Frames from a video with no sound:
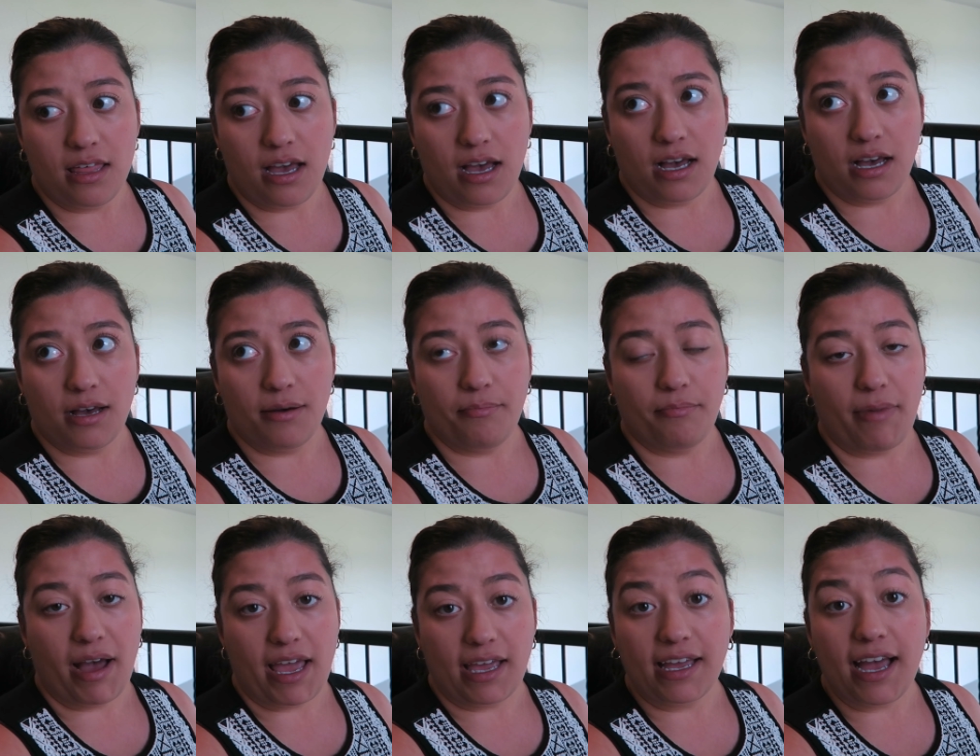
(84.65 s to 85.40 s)

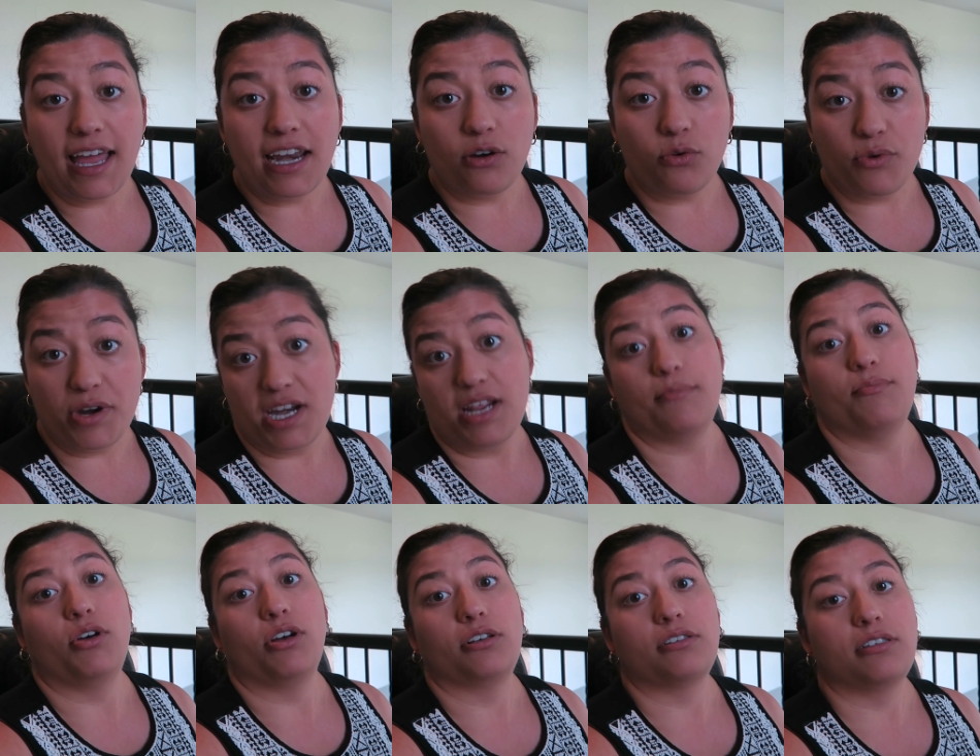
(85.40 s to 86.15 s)
my guided
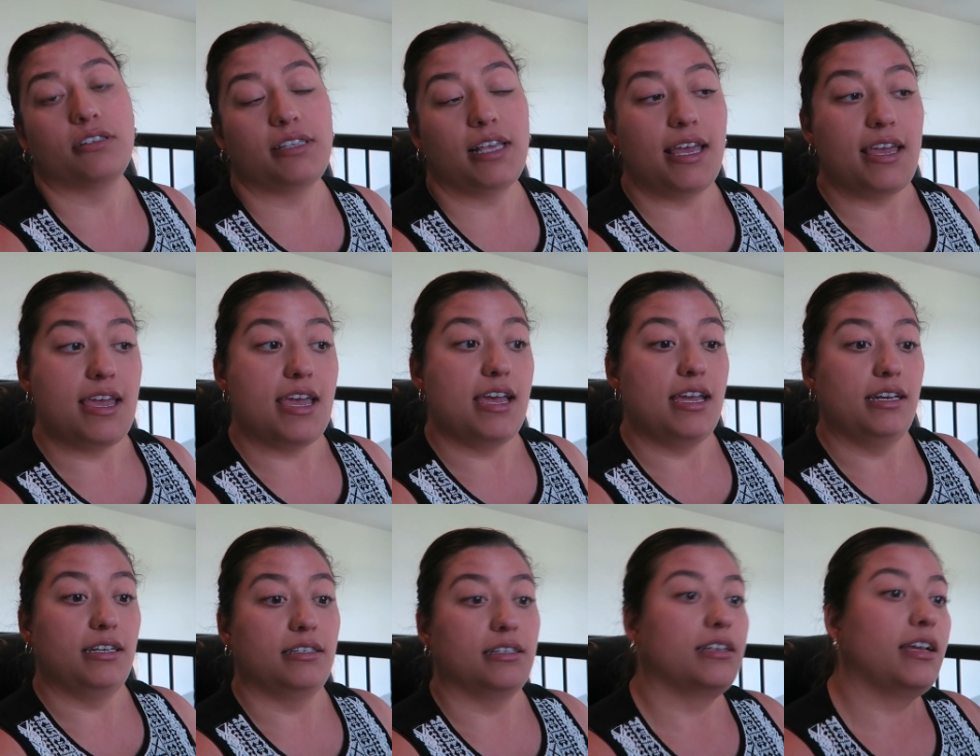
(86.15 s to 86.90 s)
reading books
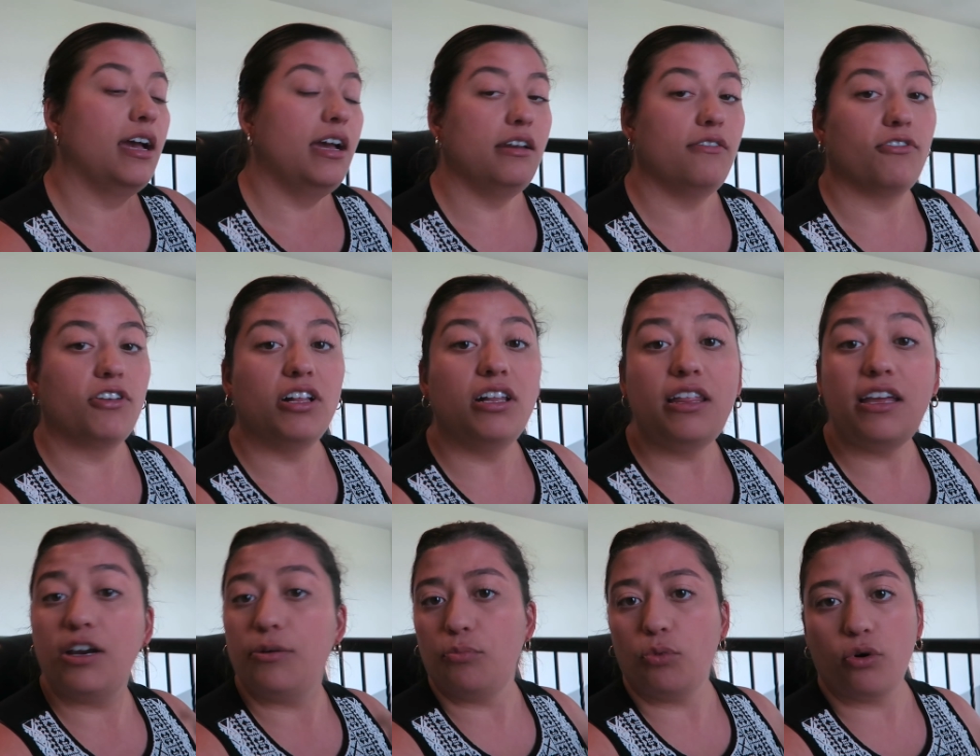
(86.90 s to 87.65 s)
and kind of
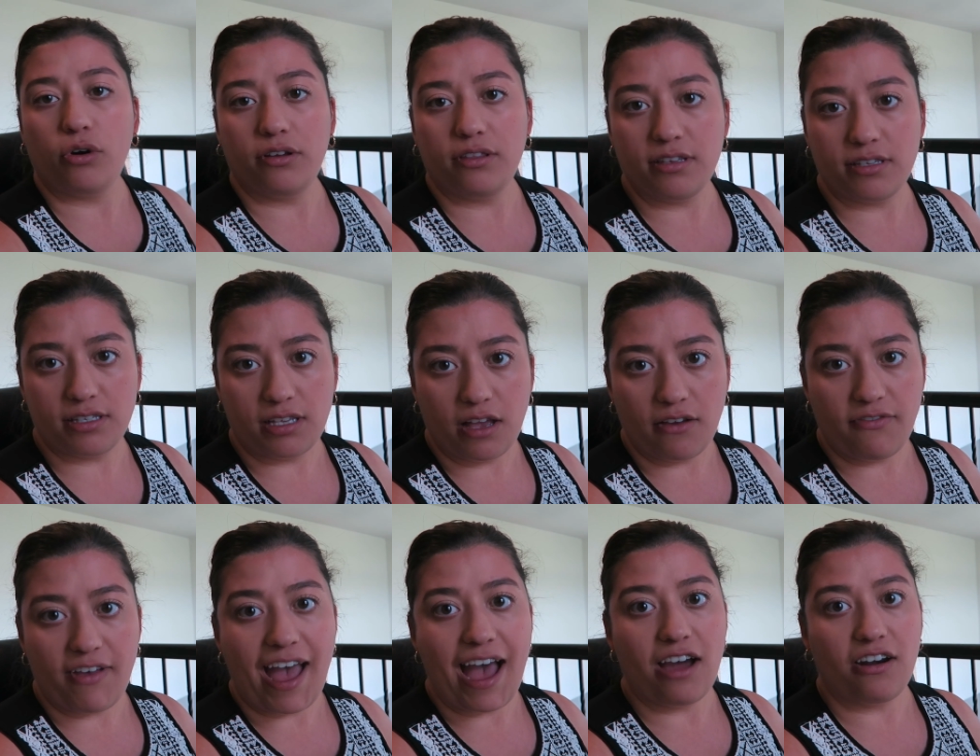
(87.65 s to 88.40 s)
clear more of the
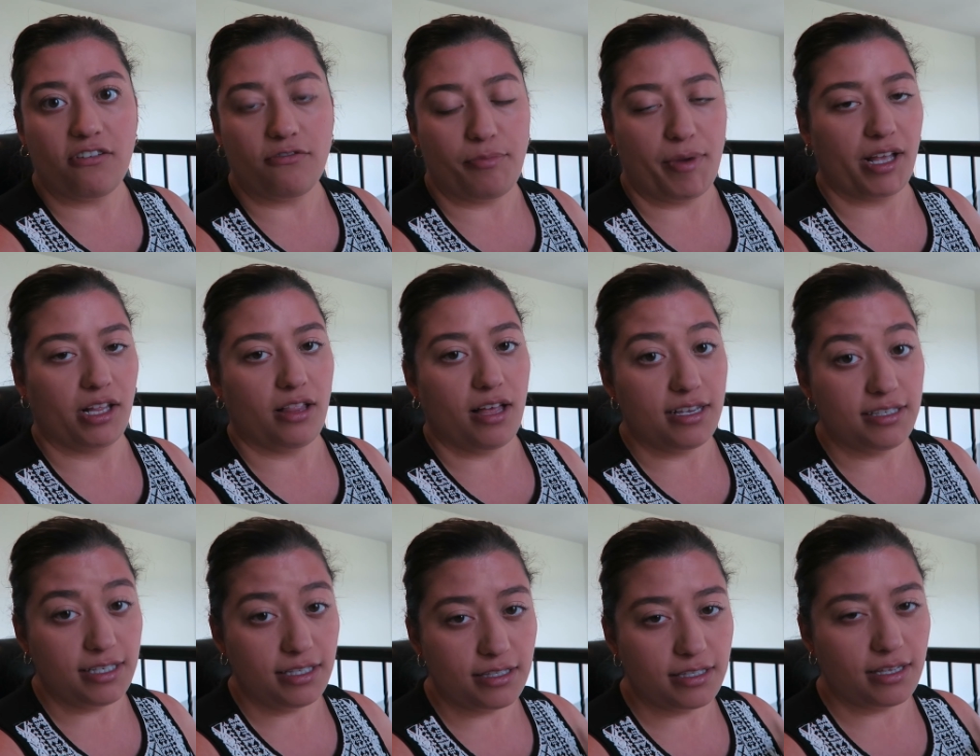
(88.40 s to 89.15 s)
stuff out of my
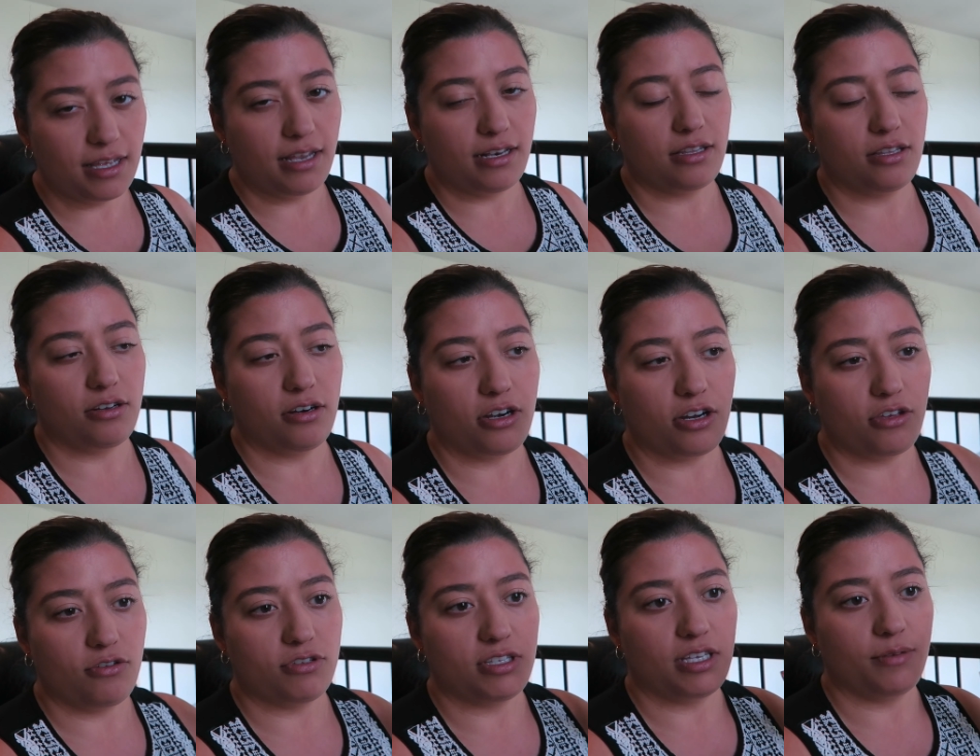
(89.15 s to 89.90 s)
closets and
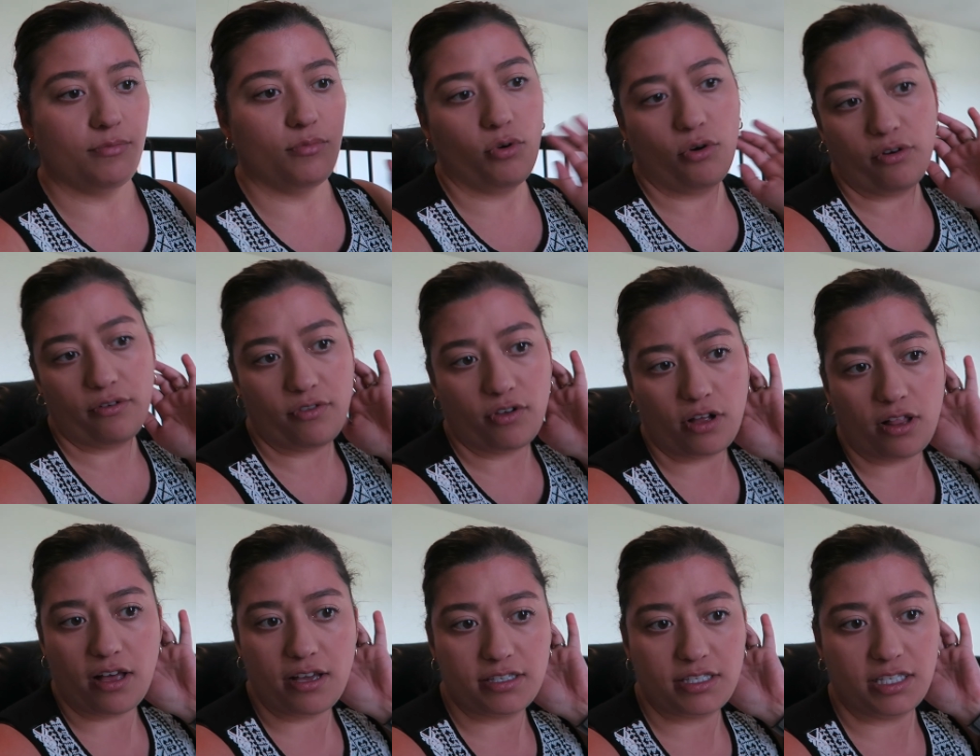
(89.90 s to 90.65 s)
start using more of the
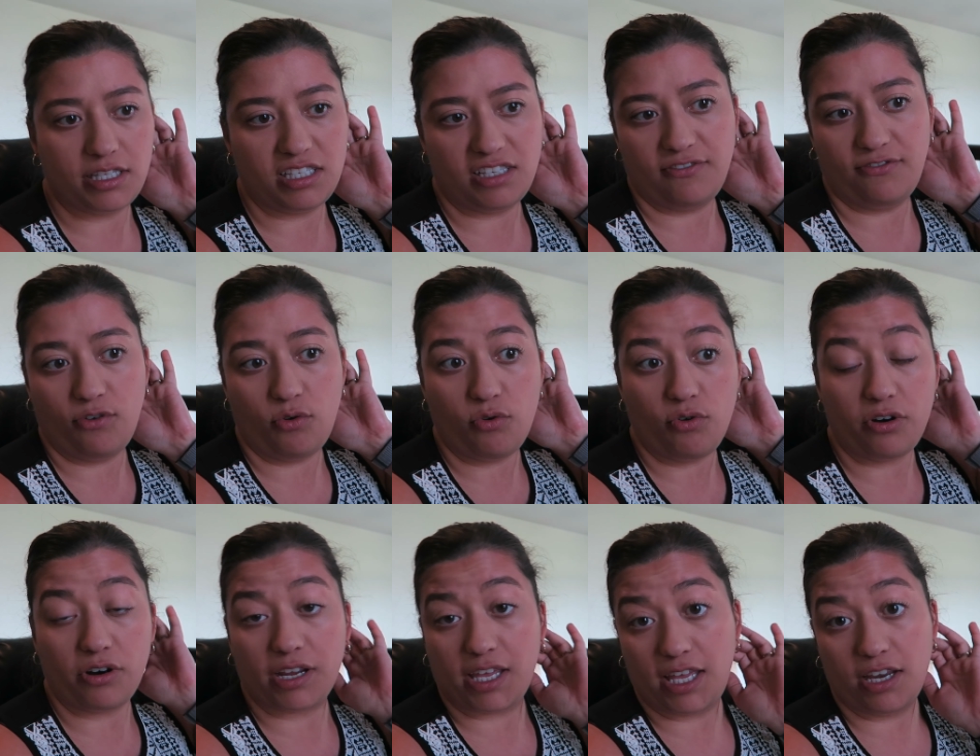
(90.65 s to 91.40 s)
closets
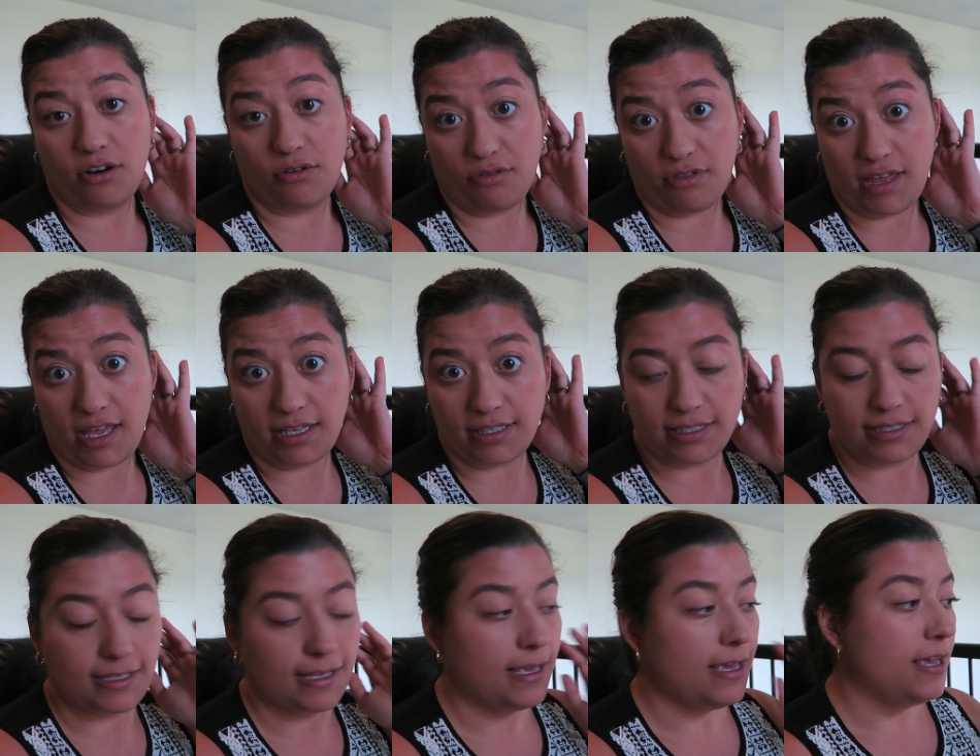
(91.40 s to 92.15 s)
for kiddo
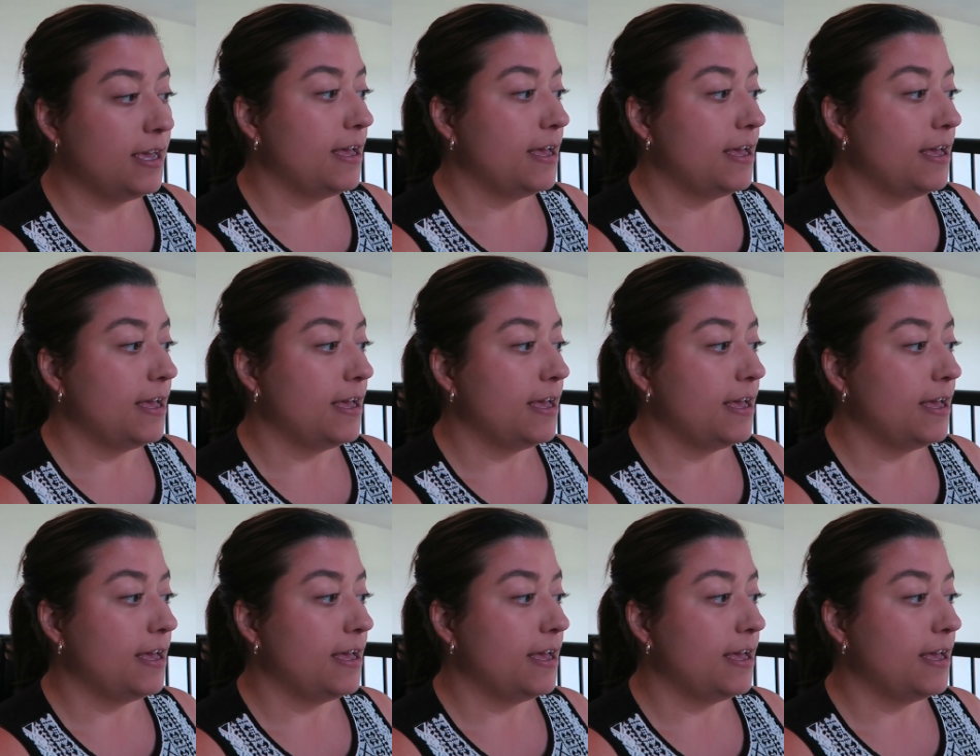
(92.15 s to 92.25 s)
things.